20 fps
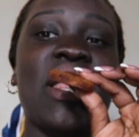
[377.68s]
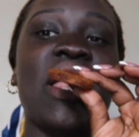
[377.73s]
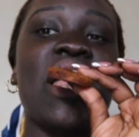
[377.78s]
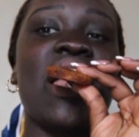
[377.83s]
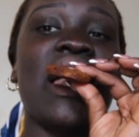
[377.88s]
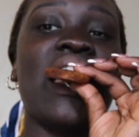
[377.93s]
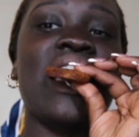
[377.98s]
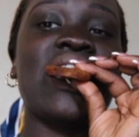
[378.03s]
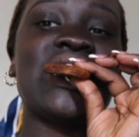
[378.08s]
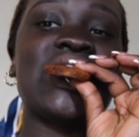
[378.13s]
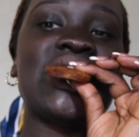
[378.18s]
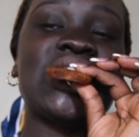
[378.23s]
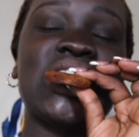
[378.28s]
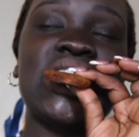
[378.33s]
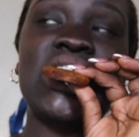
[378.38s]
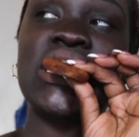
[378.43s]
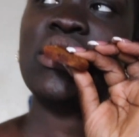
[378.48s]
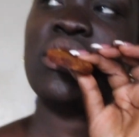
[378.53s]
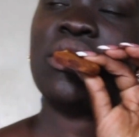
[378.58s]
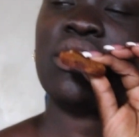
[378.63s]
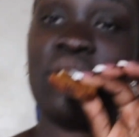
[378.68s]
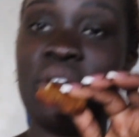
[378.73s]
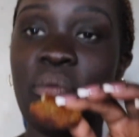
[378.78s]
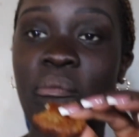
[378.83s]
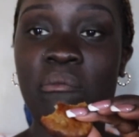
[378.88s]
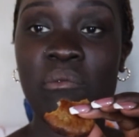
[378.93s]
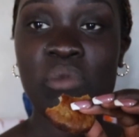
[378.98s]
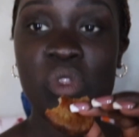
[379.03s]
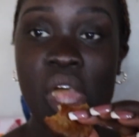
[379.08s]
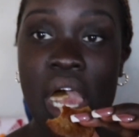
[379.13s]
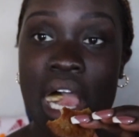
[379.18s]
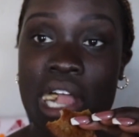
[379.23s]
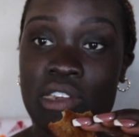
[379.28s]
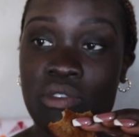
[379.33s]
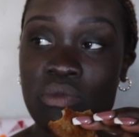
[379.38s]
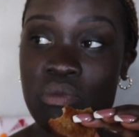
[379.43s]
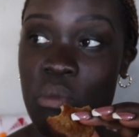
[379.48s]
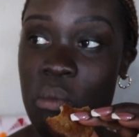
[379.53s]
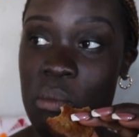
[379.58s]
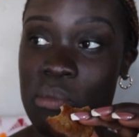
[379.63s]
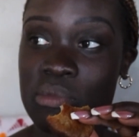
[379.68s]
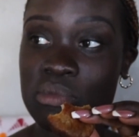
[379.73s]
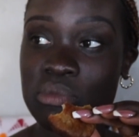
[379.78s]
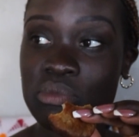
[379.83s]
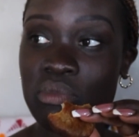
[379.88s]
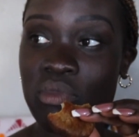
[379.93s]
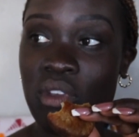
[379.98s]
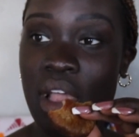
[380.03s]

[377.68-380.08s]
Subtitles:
But for them when they got it, they call it Kabalagala.